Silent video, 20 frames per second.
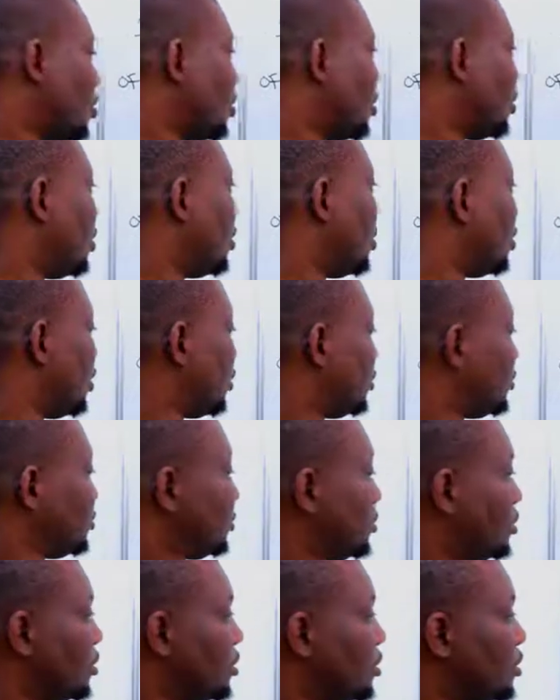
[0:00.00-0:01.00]

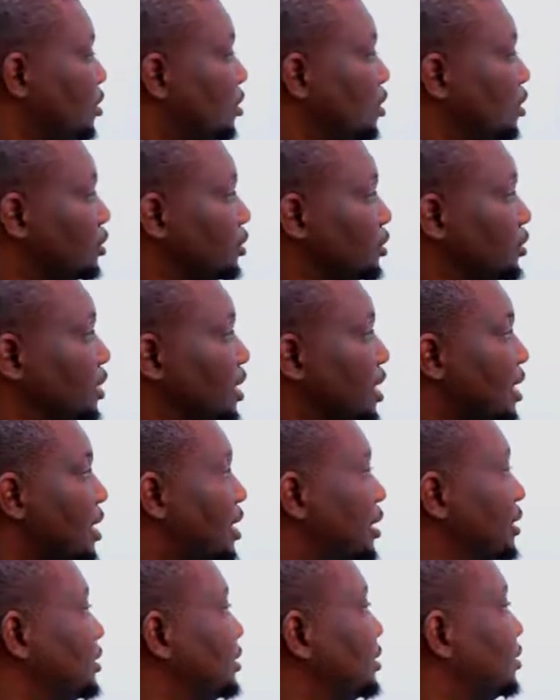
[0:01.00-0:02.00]
Or, on the other
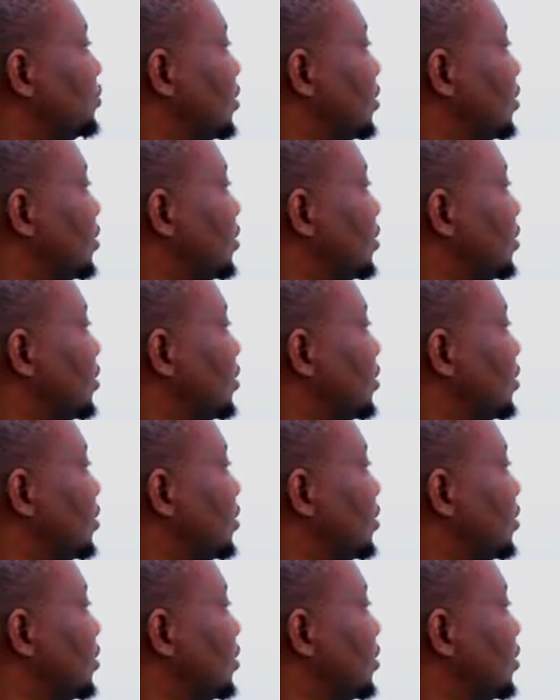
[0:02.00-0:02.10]
hand,